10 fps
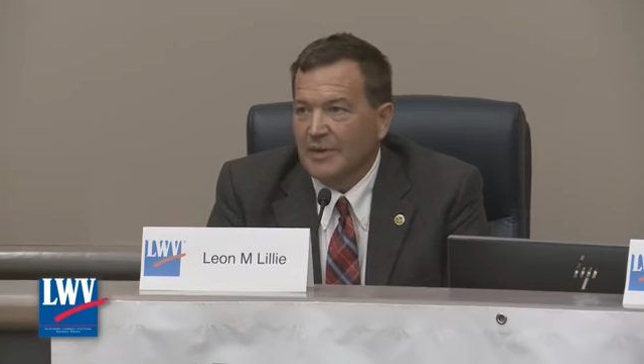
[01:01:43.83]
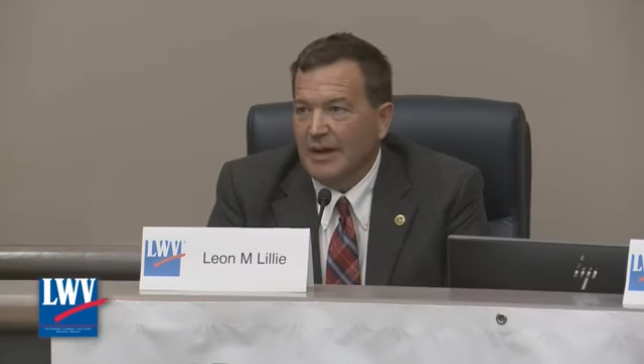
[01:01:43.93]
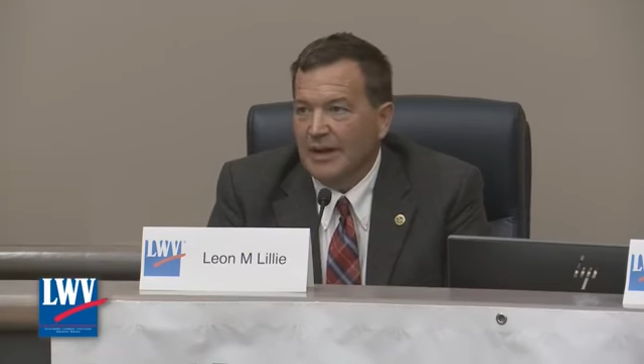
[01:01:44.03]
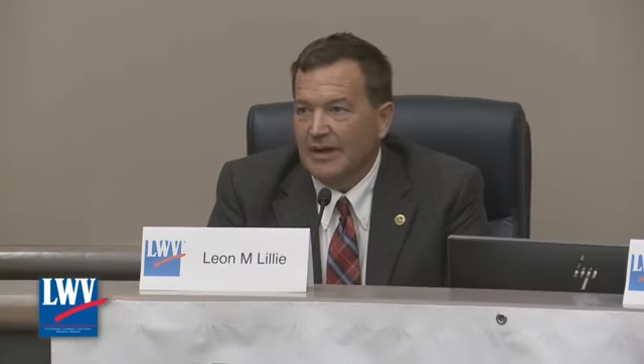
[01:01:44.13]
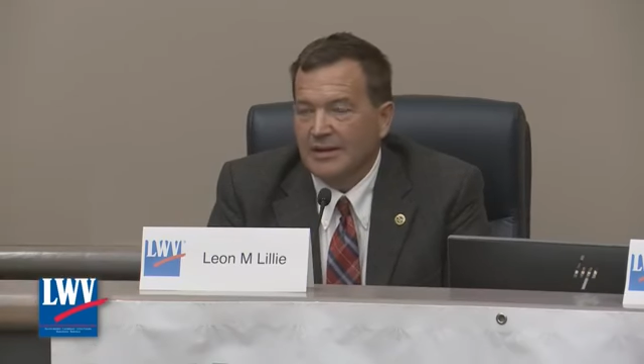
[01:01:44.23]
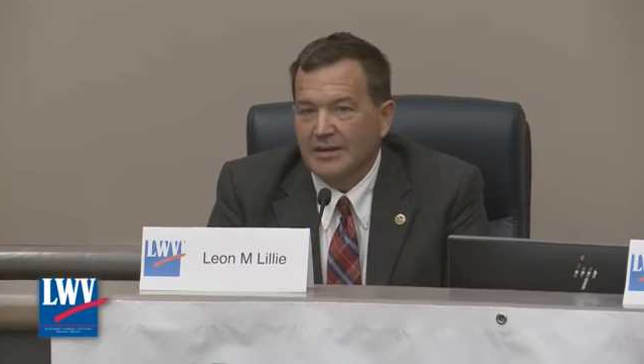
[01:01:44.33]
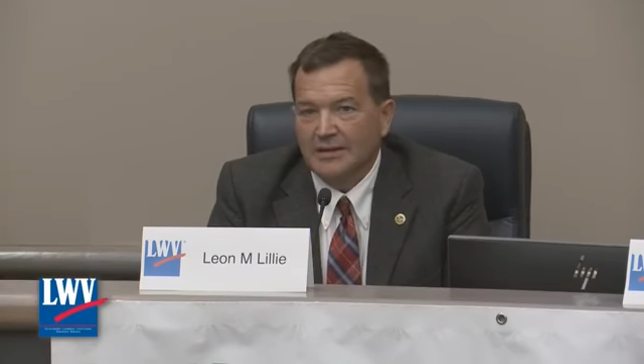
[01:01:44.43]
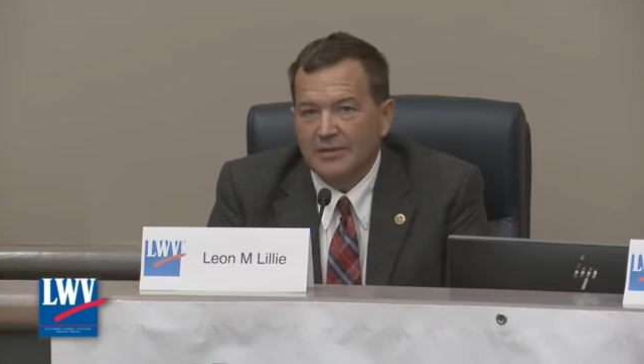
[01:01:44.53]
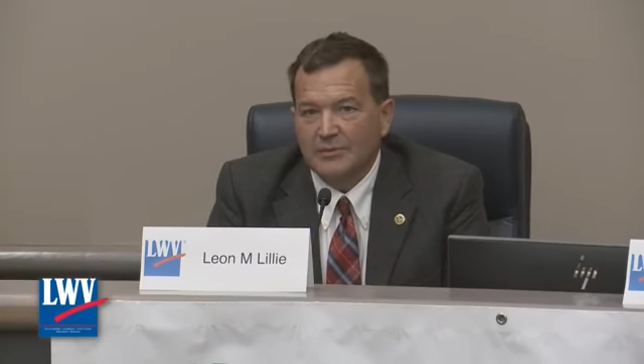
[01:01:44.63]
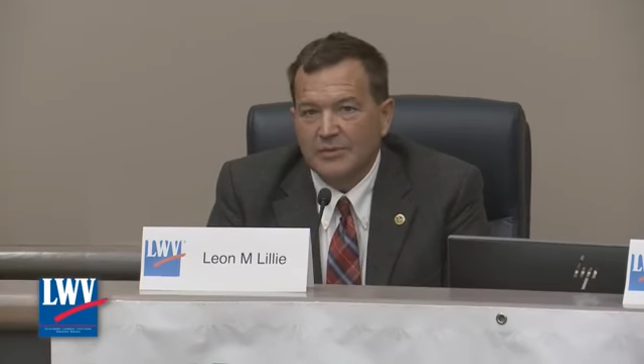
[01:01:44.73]
And
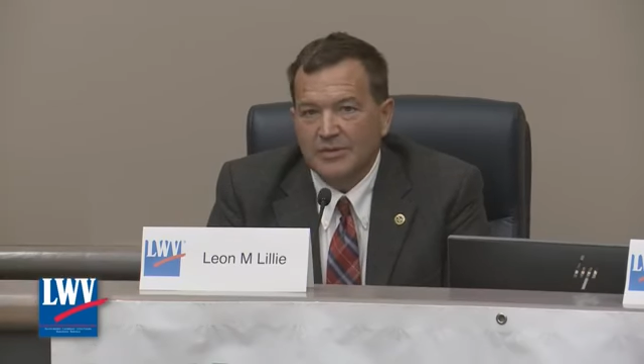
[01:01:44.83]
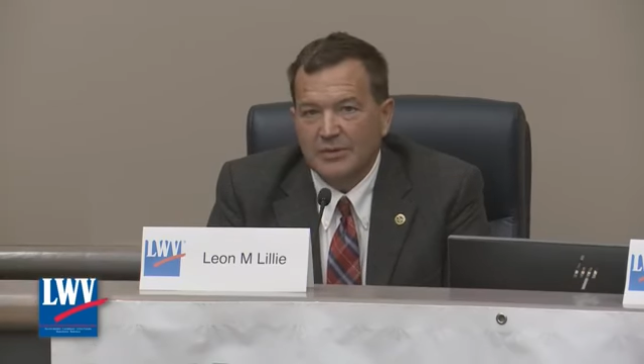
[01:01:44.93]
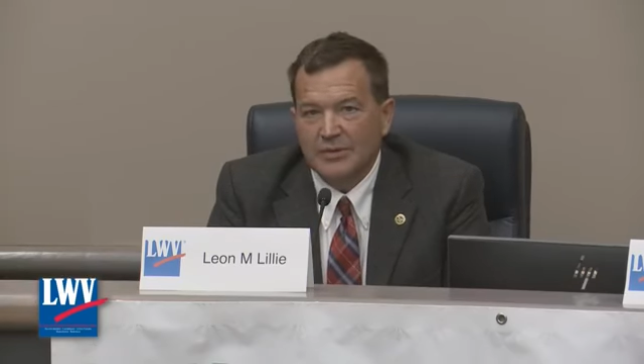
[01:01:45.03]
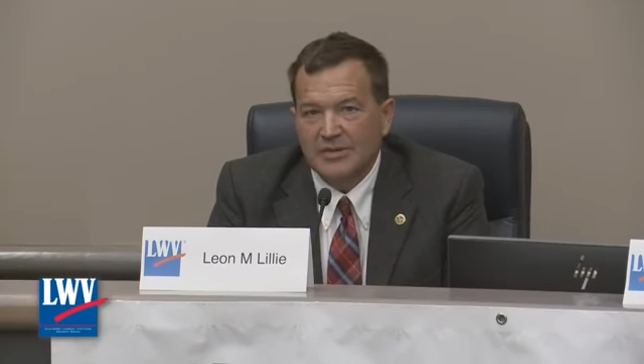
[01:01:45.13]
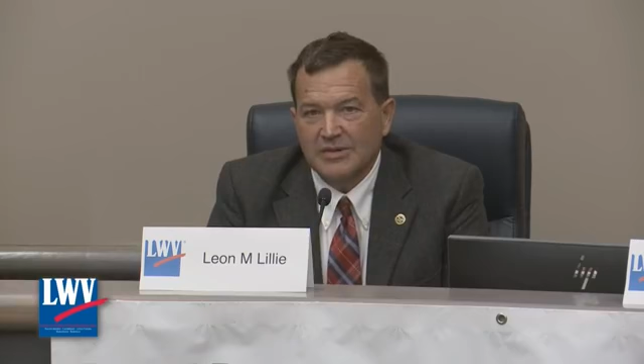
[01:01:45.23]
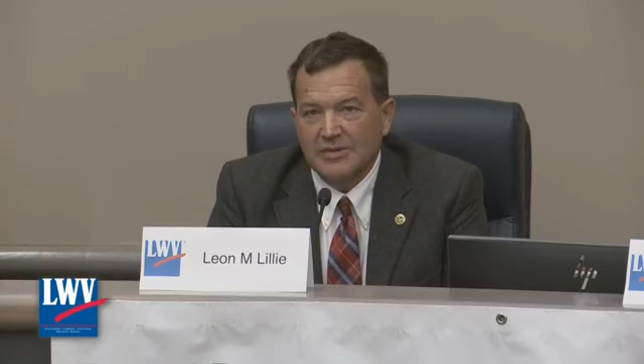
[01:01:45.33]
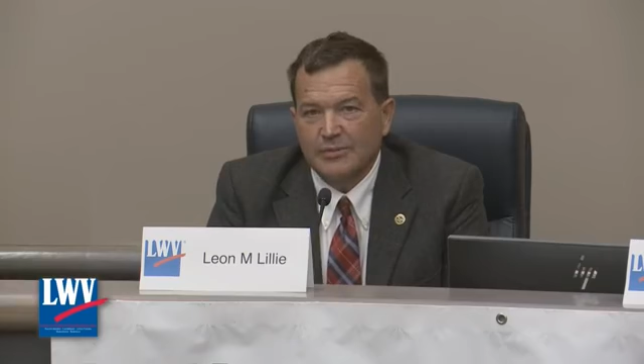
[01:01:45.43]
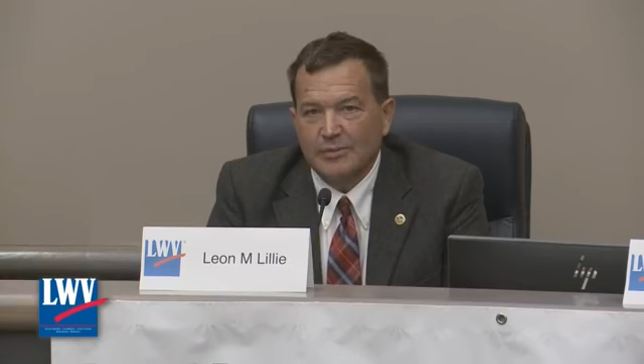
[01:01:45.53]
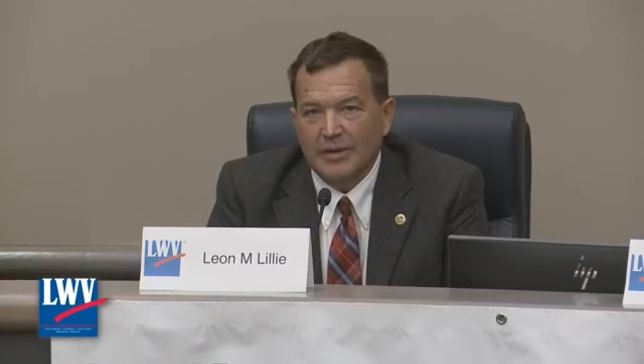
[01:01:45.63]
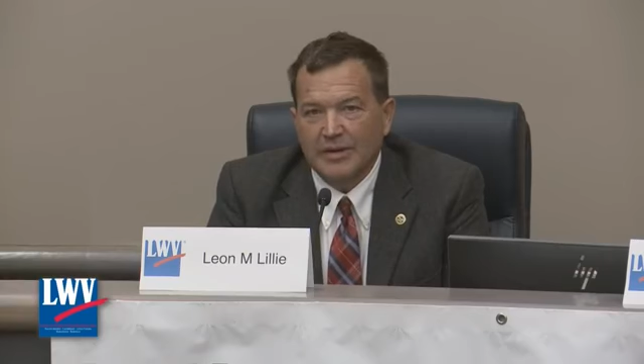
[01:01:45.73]
so
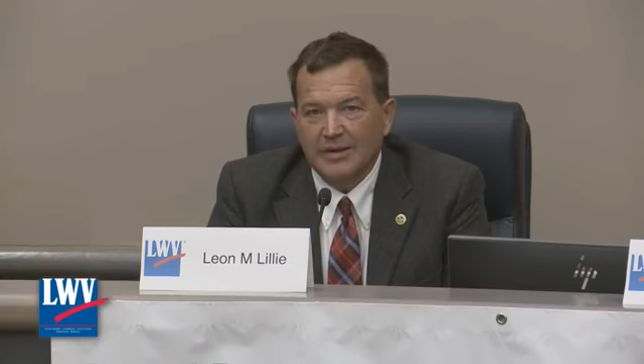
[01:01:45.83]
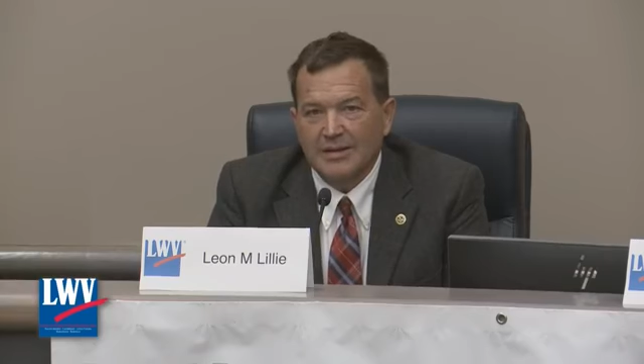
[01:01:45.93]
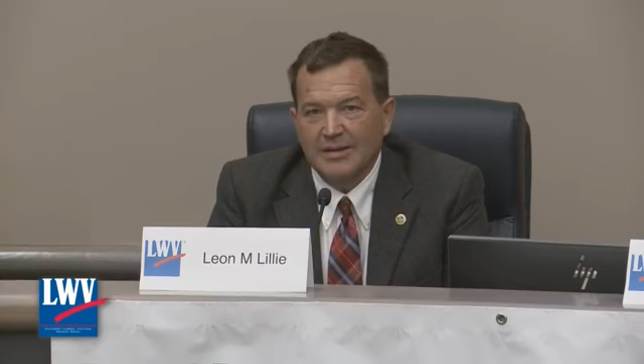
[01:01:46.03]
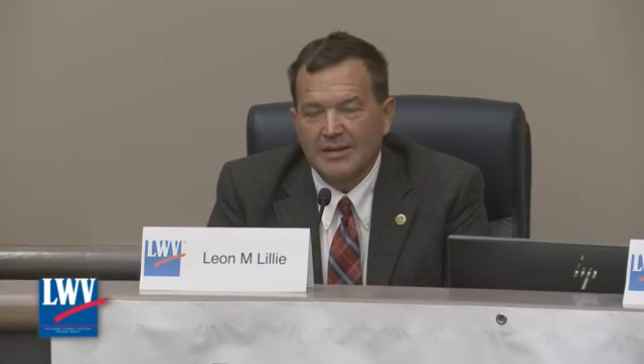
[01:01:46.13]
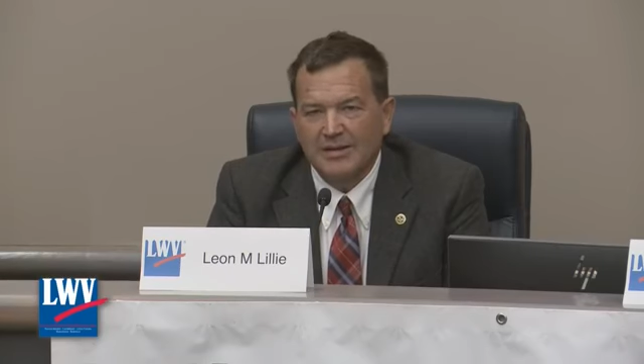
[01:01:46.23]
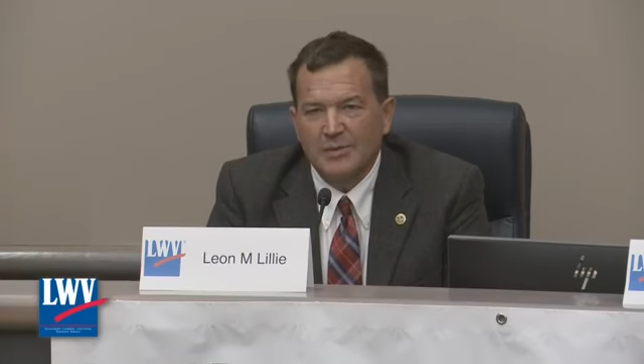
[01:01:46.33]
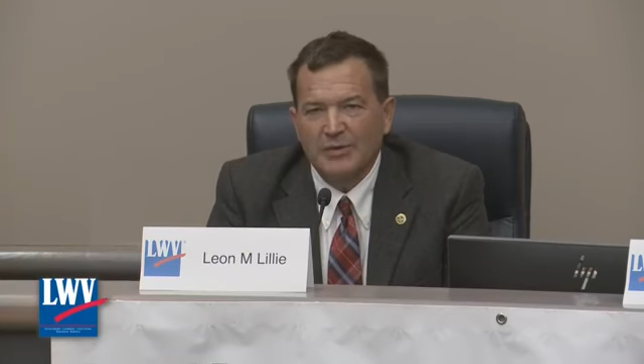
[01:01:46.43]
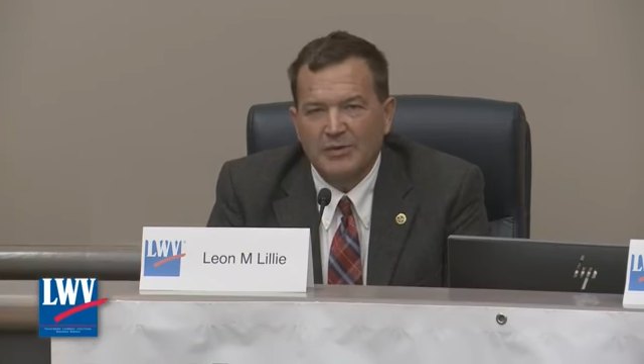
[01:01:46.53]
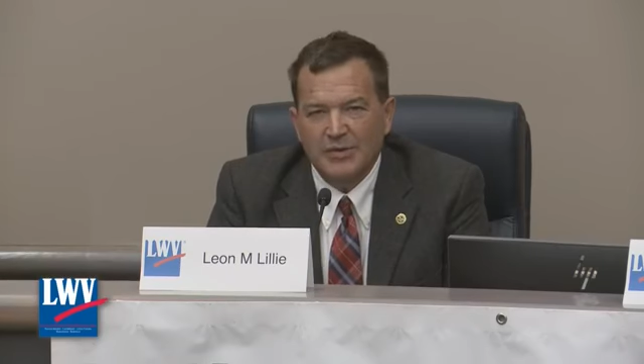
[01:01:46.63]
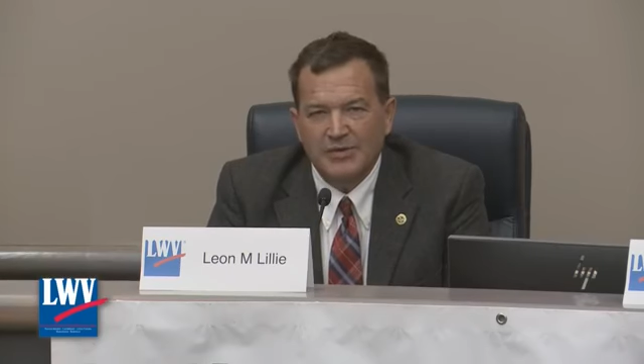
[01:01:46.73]
it's a
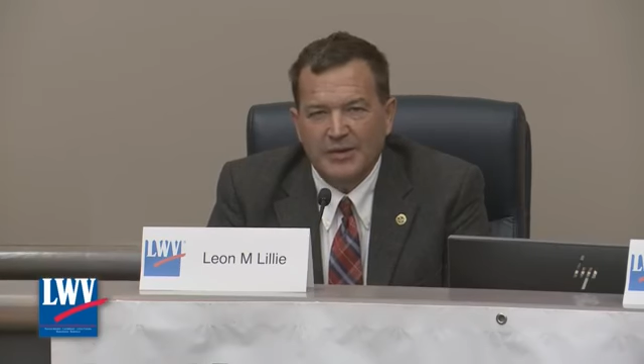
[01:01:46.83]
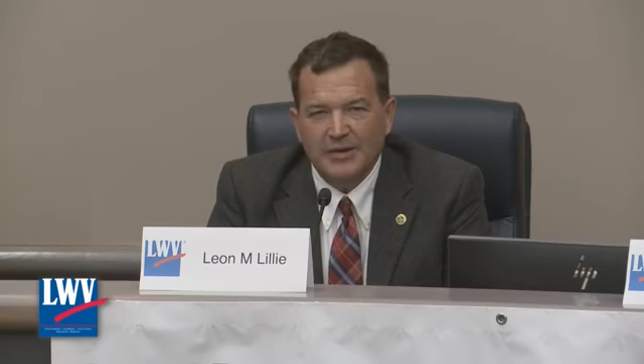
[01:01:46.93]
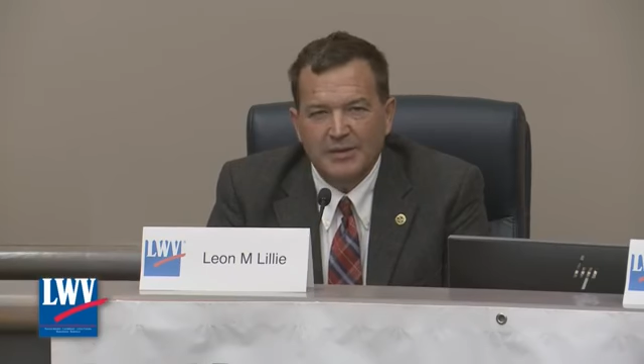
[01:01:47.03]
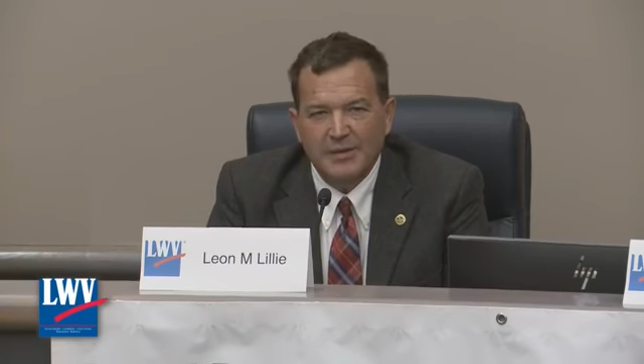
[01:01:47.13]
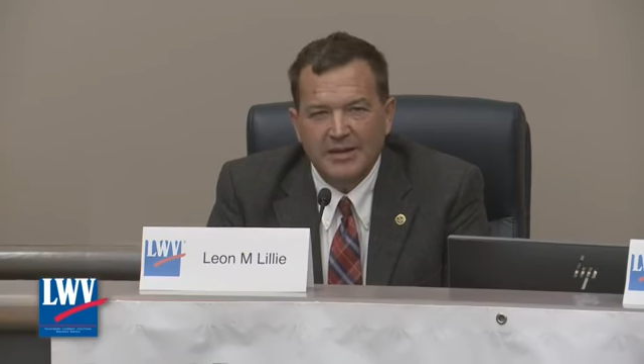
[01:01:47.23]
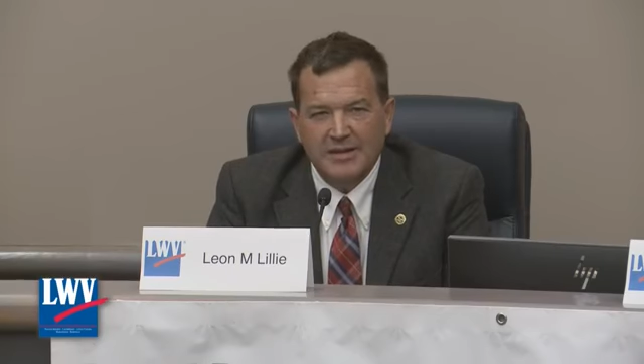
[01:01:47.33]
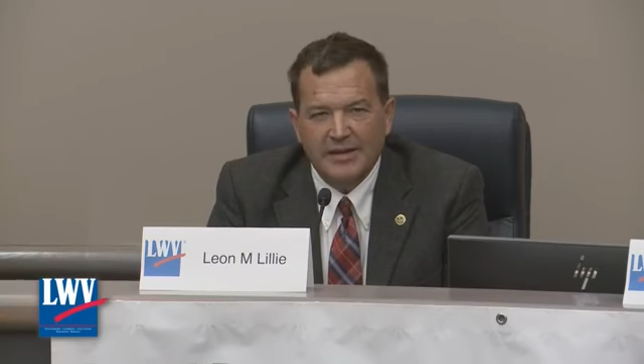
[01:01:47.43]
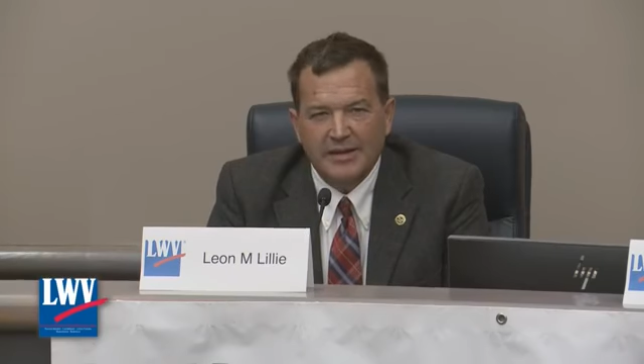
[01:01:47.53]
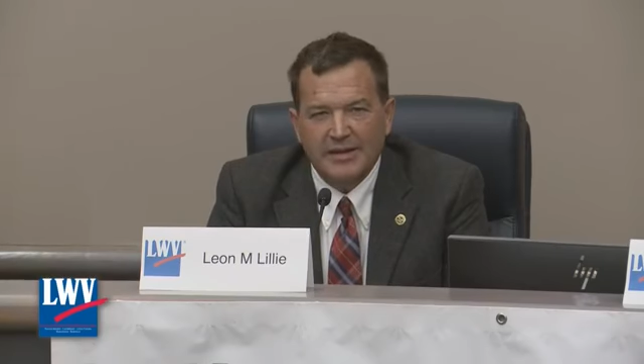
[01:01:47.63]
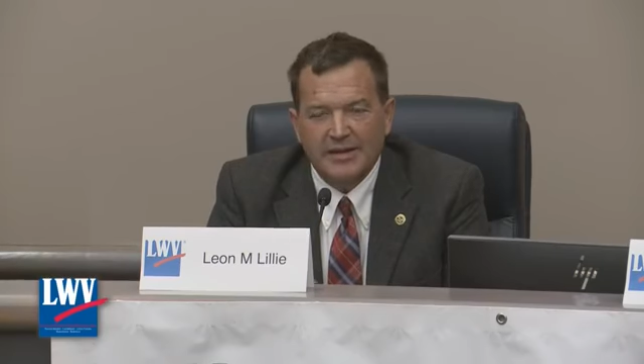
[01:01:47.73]
bit frustrating to me, because
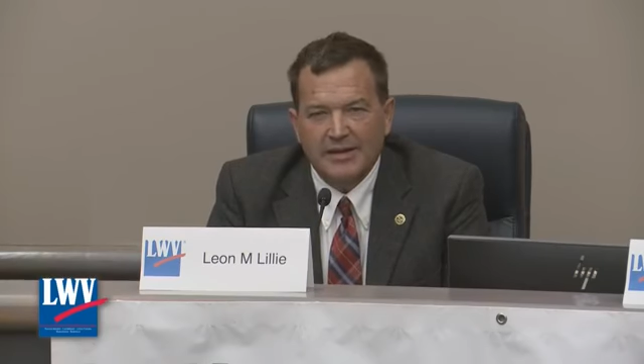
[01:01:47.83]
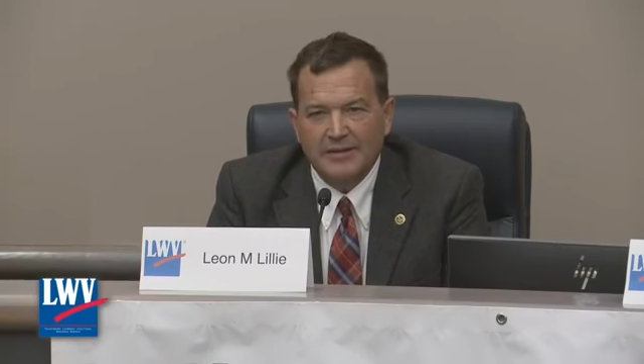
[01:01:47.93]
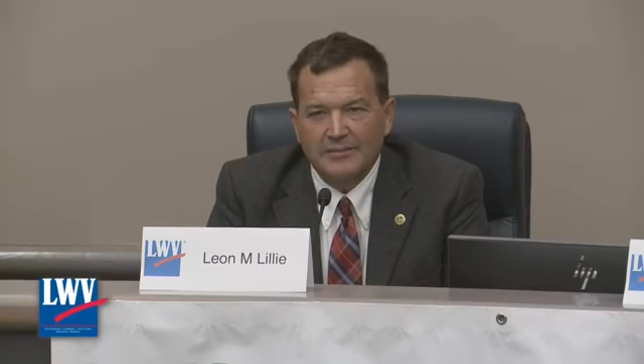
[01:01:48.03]
I think